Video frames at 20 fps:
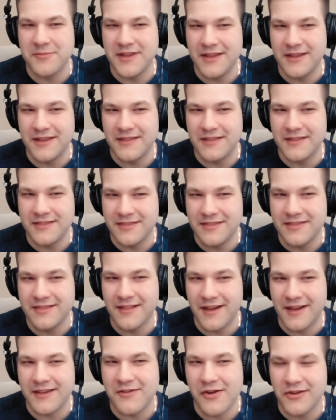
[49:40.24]
me,
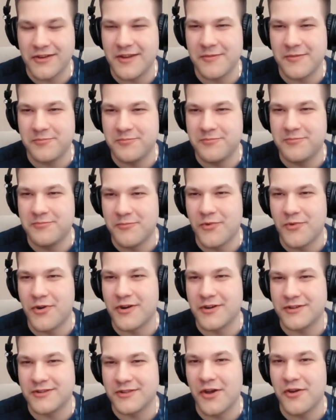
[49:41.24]
like, on a
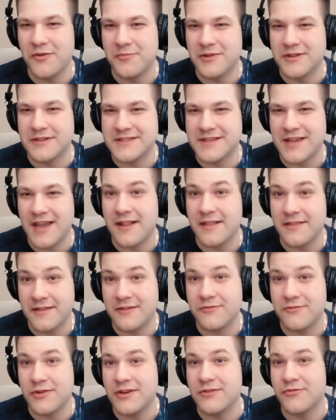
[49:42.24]
more global scale, the
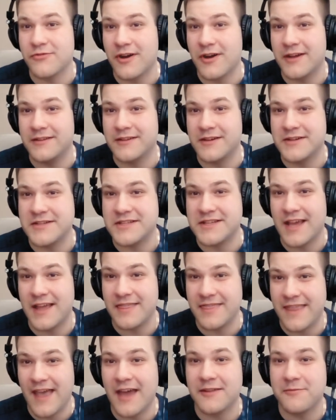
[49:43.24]
Green Riders,
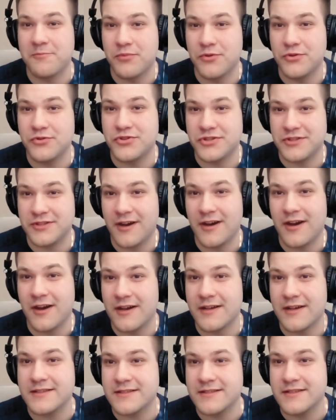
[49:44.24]
and that pushed
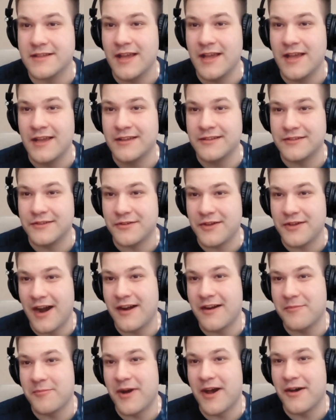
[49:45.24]
us to
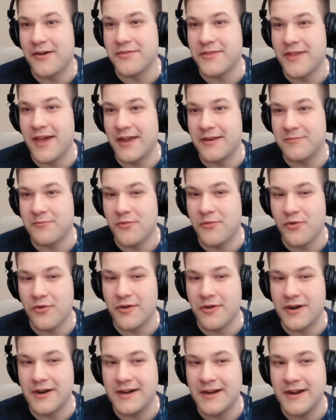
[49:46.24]
care about that
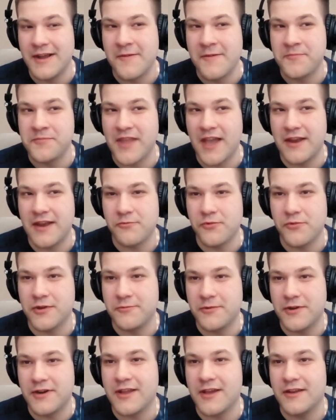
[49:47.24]
more. And what
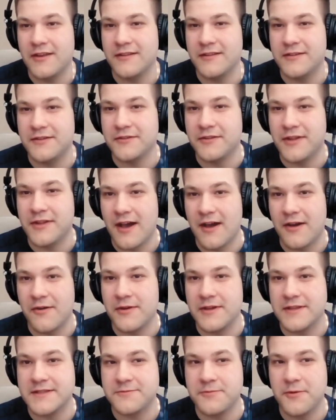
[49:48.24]
we're going to do
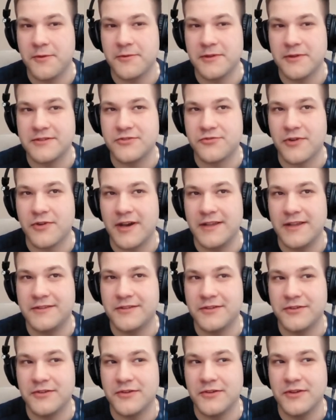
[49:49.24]
now is we will try
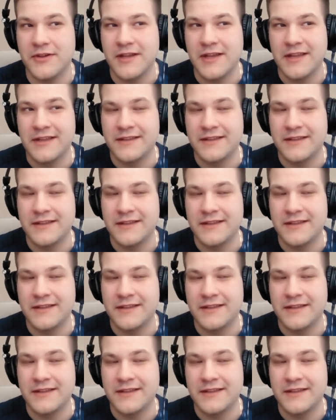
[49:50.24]
to